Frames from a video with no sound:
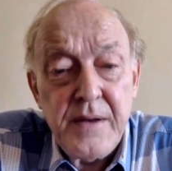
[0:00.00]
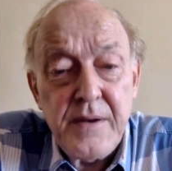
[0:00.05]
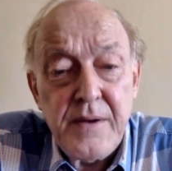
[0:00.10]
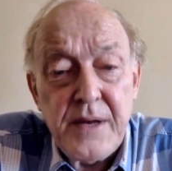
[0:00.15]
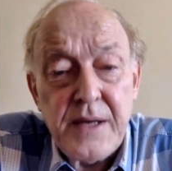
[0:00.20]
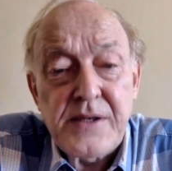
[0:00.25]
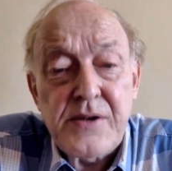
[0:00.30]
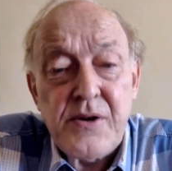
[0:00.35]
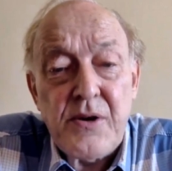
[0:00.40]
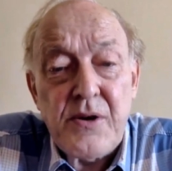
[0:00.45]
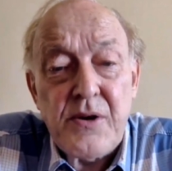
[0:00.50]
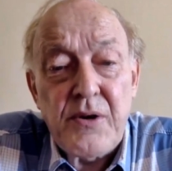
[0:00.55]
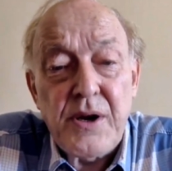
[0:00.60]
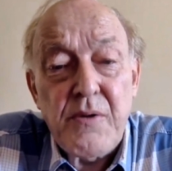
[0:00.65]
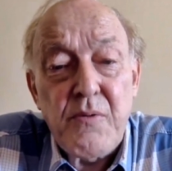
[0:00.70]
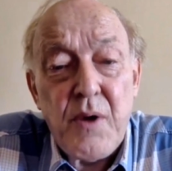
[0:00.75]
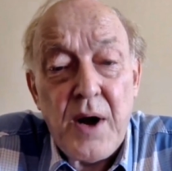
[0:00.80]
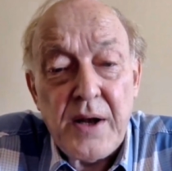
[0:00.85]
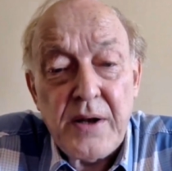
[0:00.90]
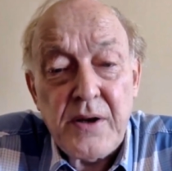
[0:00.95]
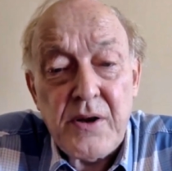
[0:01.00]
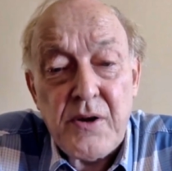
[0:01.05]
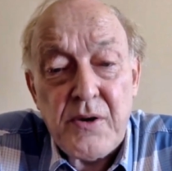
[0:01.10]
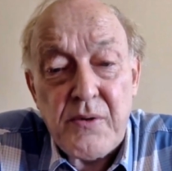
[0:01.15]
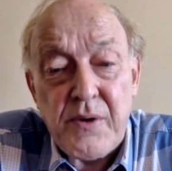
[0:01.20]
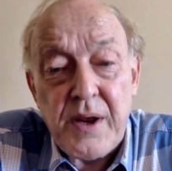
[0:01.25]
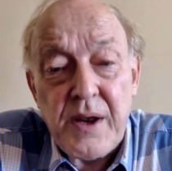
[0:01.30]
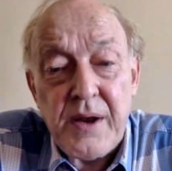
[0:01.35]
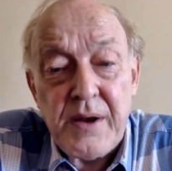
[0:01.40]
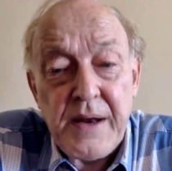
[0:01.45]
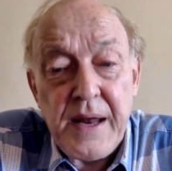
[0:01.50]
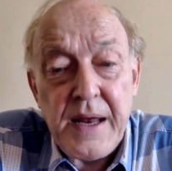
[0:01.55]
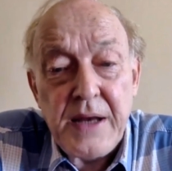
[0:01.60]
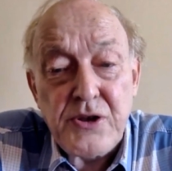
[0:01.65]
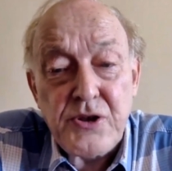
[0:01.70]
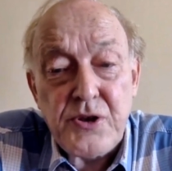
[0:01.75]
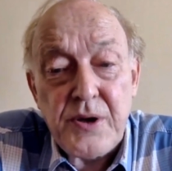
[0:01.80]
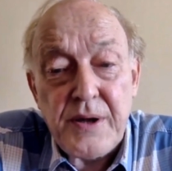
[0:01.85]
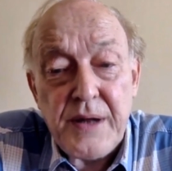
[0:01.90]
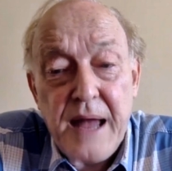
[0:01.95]
there's only one Korean
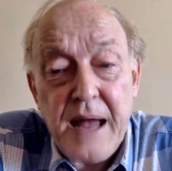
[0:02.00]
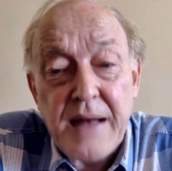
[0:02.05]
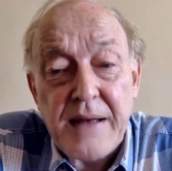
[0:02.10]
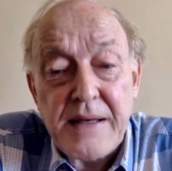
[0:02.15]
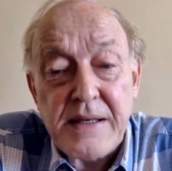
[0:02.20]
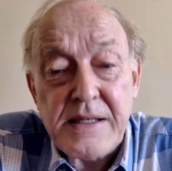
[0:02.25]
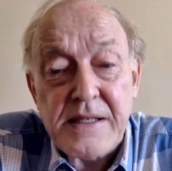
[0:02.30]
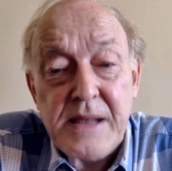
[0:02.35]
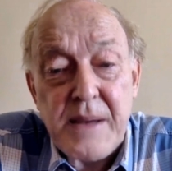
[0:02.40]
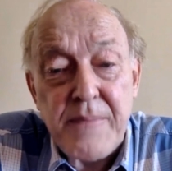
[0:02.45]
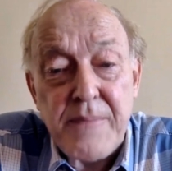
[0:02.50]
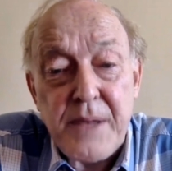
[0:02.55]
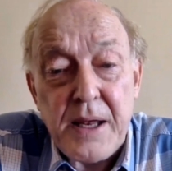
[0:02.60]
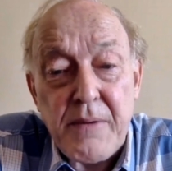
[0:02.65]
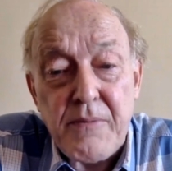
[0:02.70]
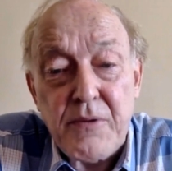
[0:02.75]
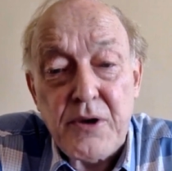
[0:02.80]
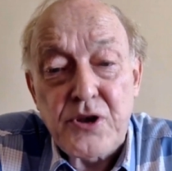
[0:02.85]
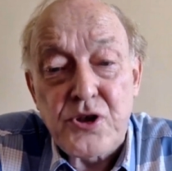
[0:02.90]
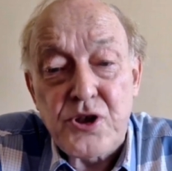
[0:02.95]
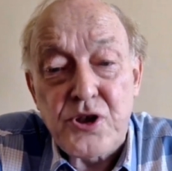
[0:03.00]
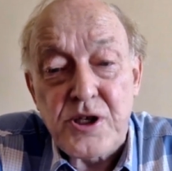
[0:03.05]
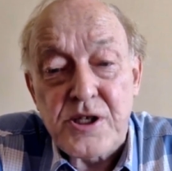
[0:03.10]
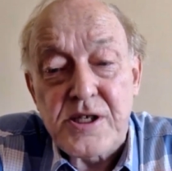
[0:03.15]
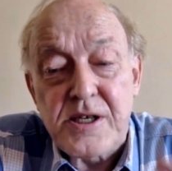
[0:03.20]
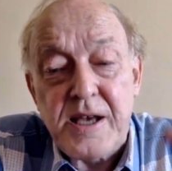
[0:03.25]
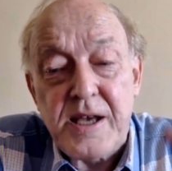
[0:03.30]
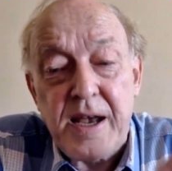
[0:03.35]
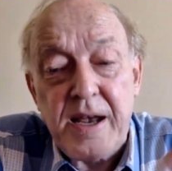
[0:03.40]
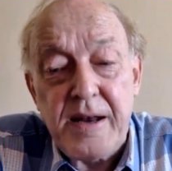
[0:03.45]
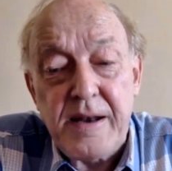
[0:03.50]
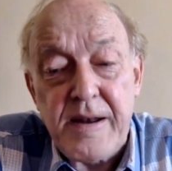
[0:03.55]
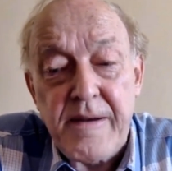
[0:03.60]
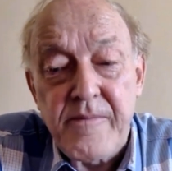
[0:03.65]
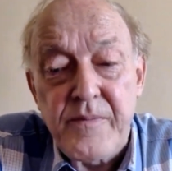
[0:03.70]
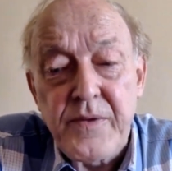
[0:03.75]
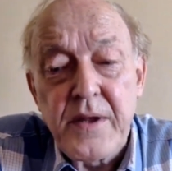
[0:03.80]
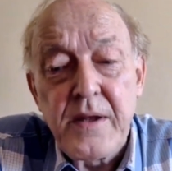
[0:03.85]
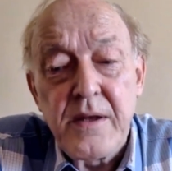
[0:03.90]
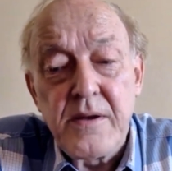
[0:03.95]
nation, that is something which is gaining
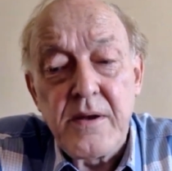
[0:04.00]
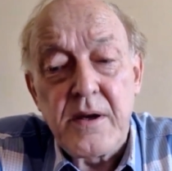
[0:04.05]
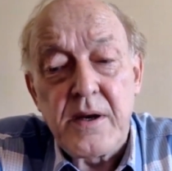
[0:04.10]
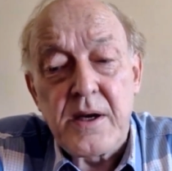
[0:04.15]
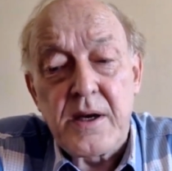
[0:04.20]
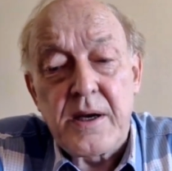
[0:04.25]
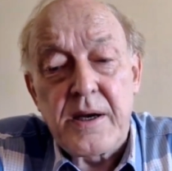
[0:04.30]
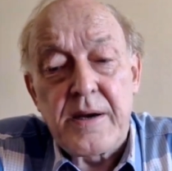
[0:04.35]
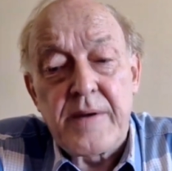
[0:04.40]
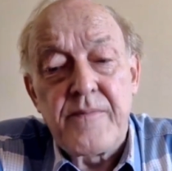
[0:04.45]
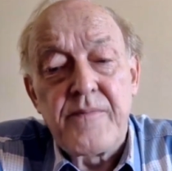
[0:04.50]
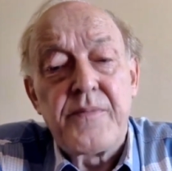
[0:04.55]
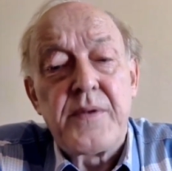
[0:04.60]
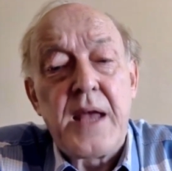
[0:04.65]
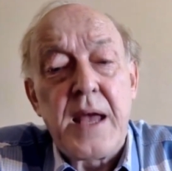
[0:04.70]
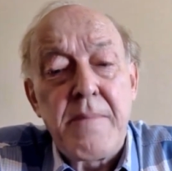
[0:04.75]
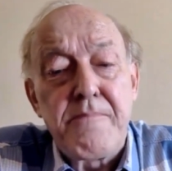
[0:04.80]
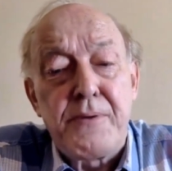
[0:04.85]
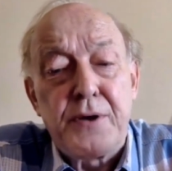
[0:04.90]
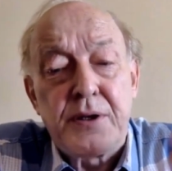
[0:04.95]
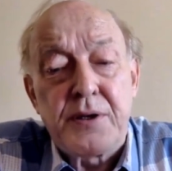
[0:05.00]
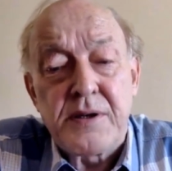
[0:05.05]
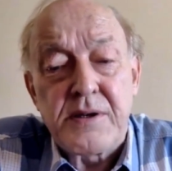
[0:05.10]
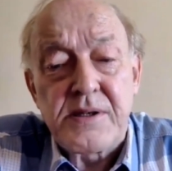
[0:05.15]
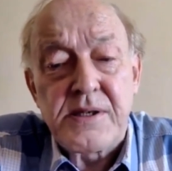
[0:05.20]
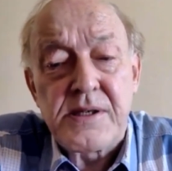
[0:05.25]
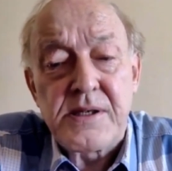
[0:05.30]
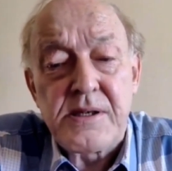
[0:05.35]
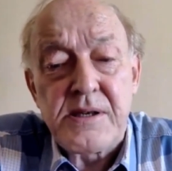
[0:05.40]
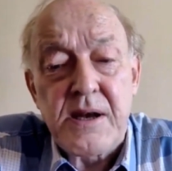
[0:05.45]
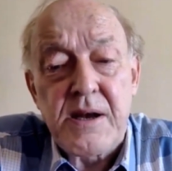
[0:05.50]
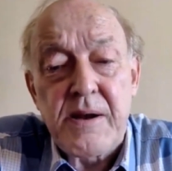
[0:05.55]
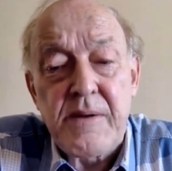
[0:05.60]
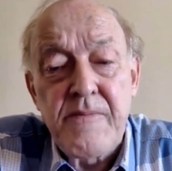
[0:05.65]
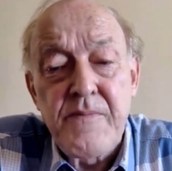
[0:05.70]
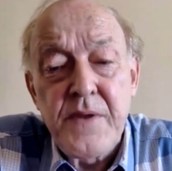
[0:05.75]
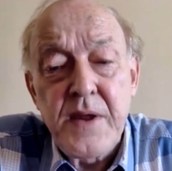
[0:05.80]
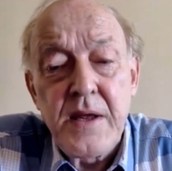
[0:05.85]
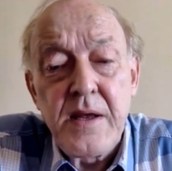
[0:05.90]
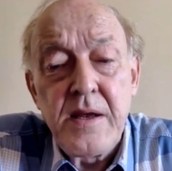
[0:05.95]
impetus
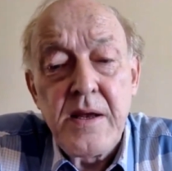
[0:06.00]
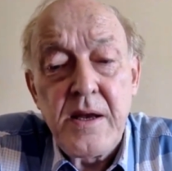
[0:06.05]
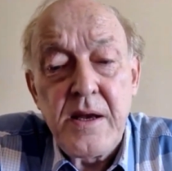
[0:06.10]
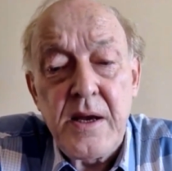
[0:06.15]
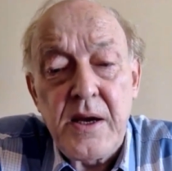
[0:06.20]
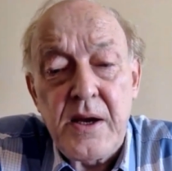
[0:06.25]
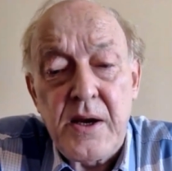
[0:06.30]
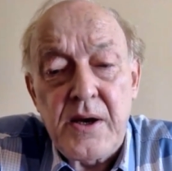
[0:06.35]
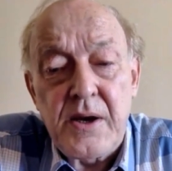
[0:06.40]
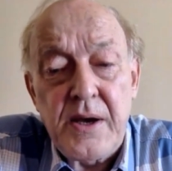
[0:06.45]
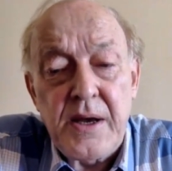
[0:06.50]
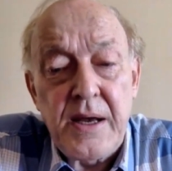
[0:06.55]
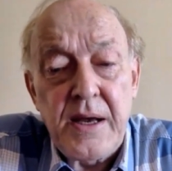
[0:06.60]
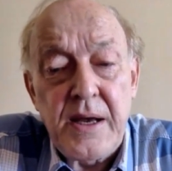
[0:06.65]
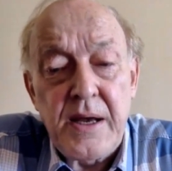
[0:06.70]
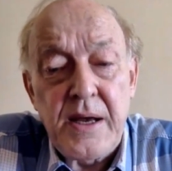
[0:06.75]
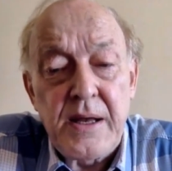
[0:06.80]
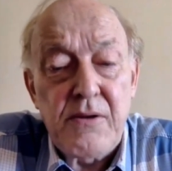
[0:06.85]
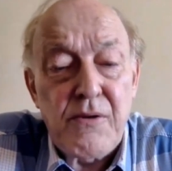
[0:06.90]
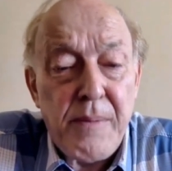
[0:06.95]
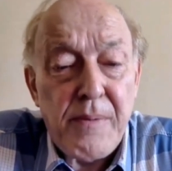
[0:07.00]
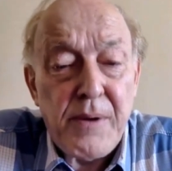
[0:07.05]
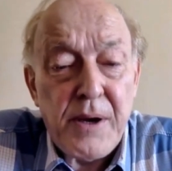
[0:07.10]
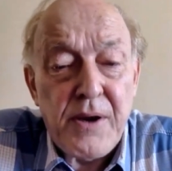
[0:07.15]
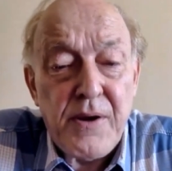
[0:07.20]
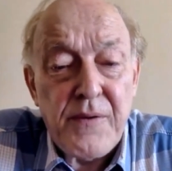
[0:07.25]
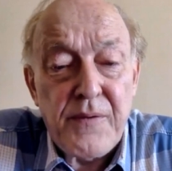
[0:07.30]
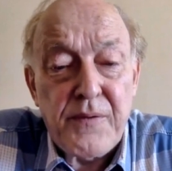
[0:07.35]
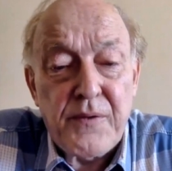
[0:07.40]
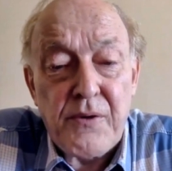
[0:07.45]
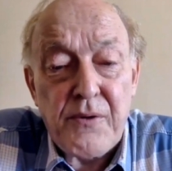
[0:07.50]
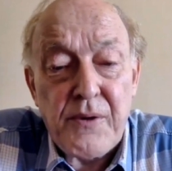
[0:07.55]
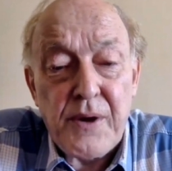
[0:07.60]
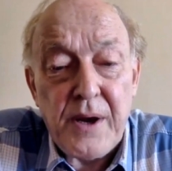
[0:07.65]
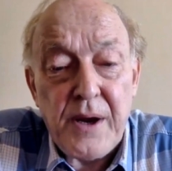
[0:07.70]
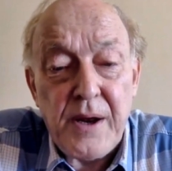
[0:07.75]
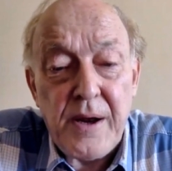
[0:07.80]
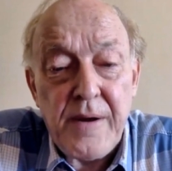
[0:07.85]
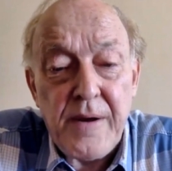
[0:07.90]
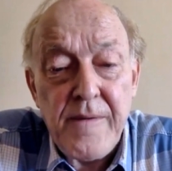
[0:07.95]
in the Republic of
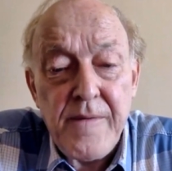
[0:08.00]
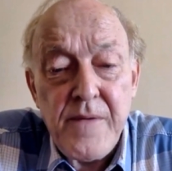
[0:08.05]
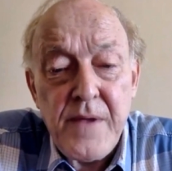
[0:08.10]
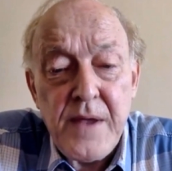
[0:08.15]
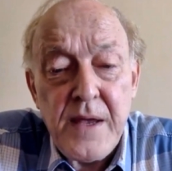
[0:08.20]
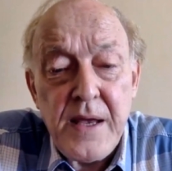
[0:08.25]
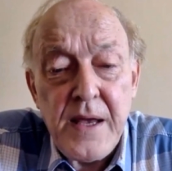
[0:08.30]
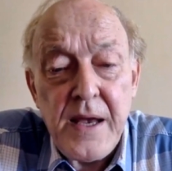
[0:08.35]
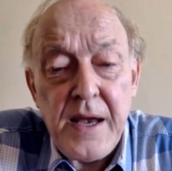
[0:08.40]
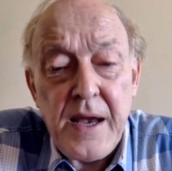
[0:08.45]
Korea.